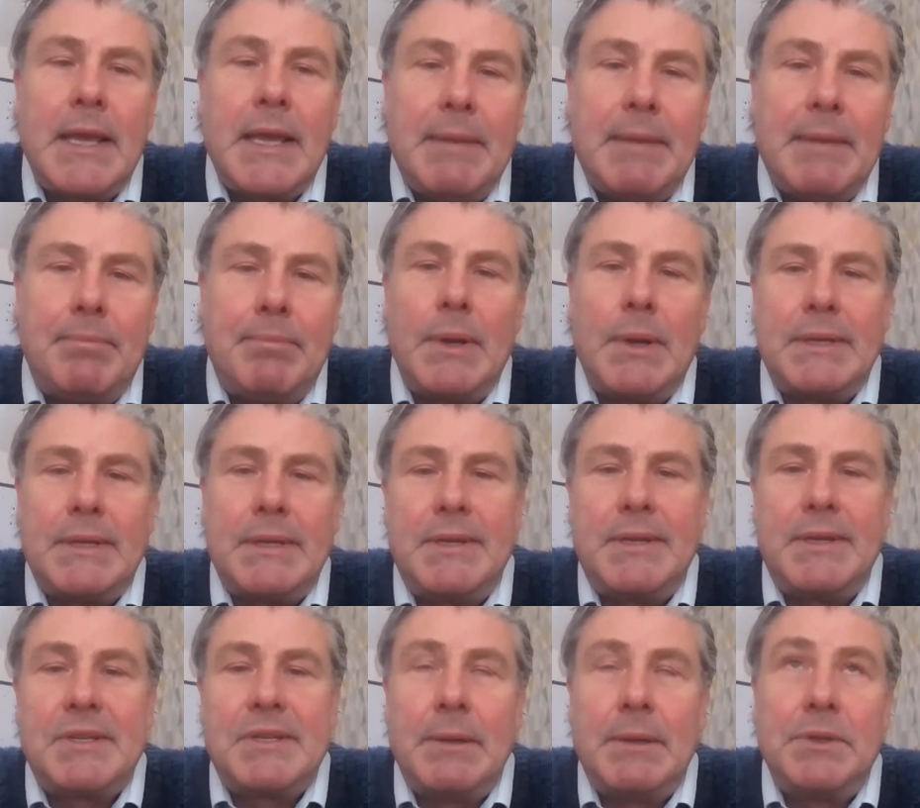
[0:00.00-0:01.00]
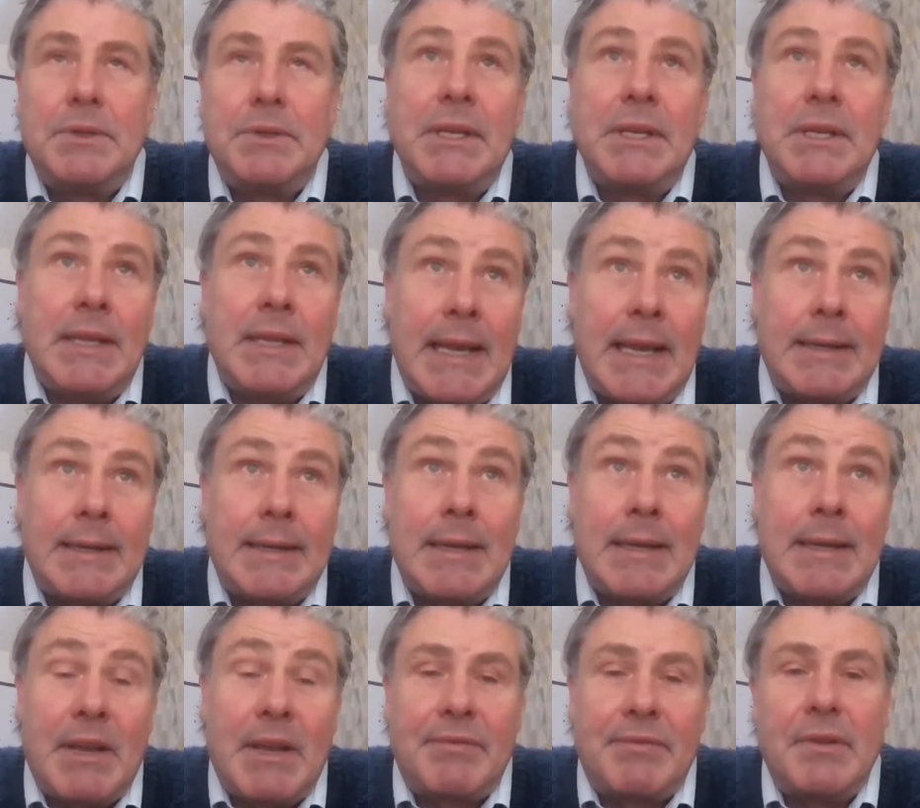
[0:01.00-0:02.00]
And the key point distinguishing the
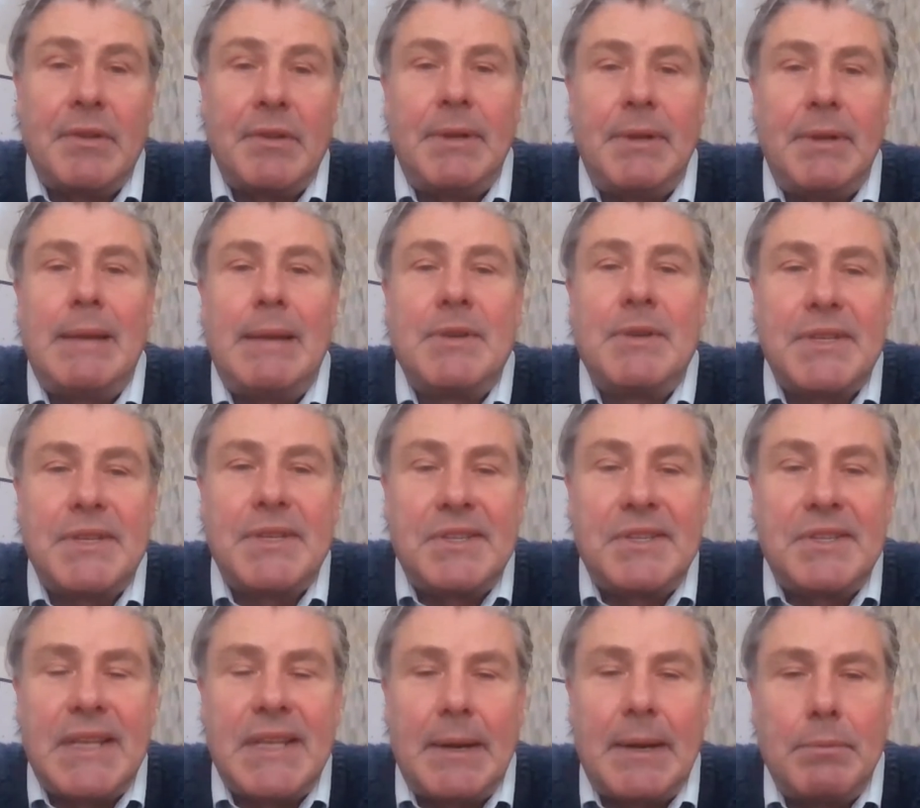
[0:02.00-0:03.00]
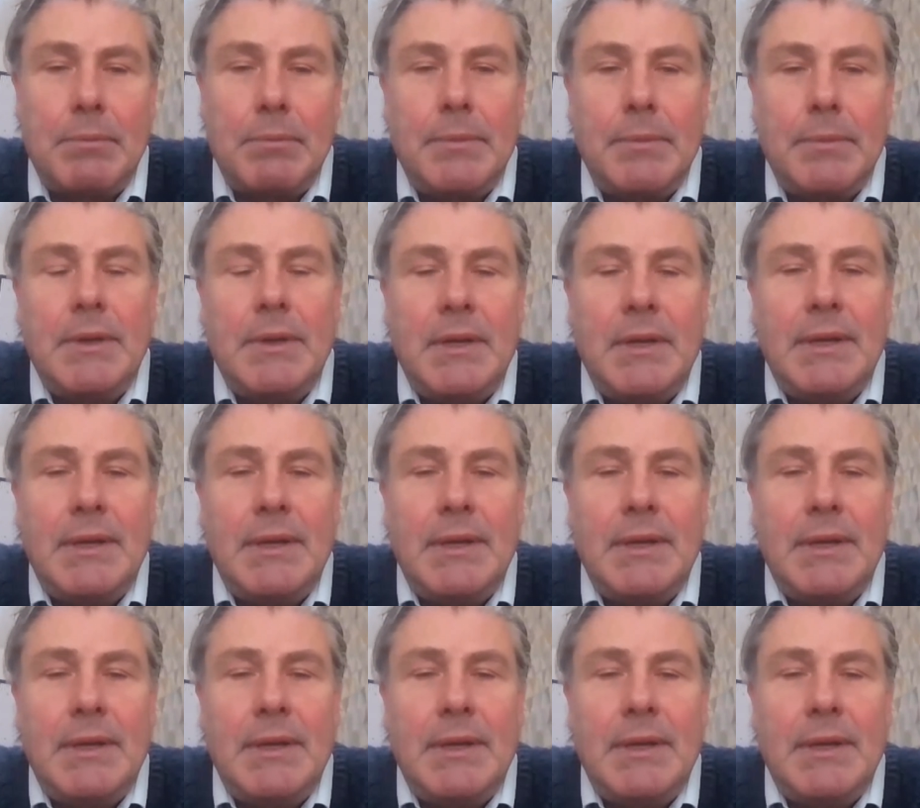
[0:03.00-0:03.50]
academic from the polemicist then